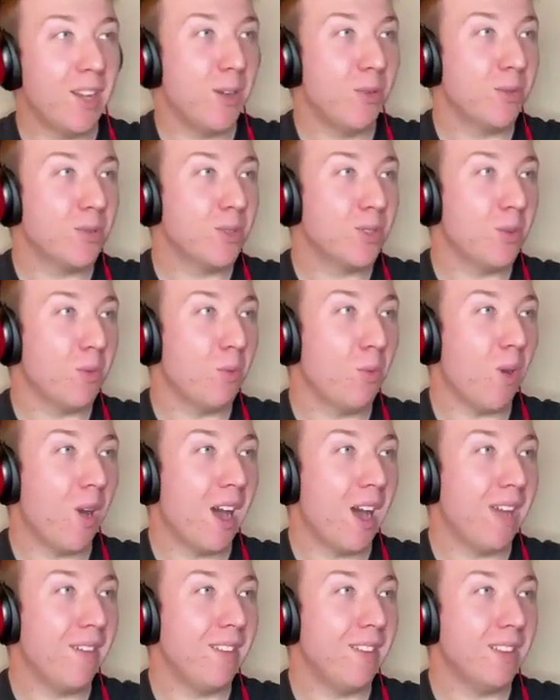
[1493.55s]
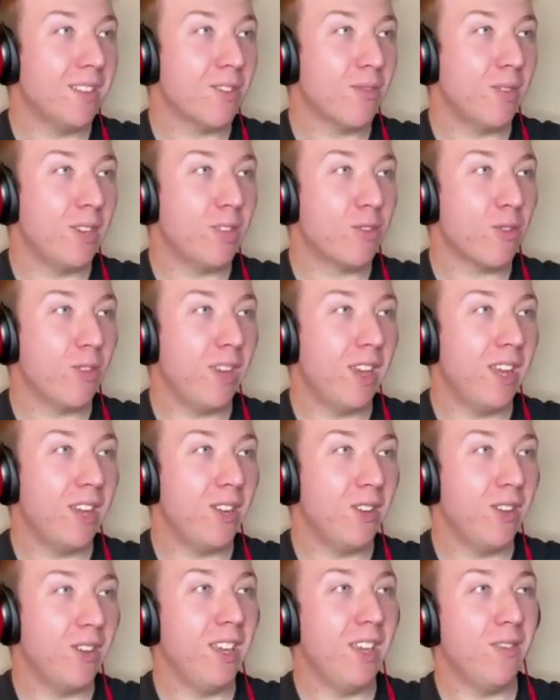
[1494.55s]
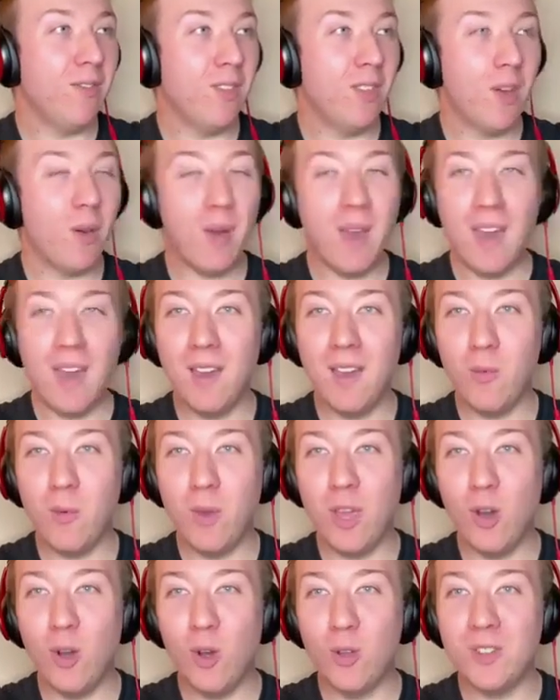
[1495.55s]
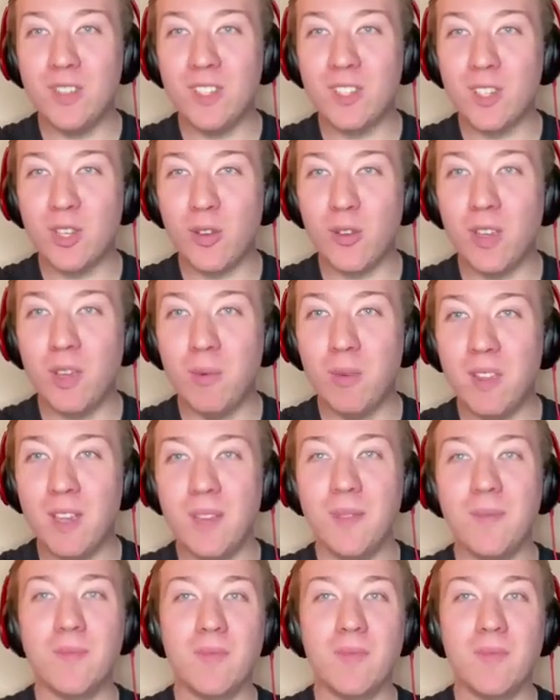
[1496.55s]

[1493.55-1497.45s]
Some were having to retrain, or even though we all disagree with it.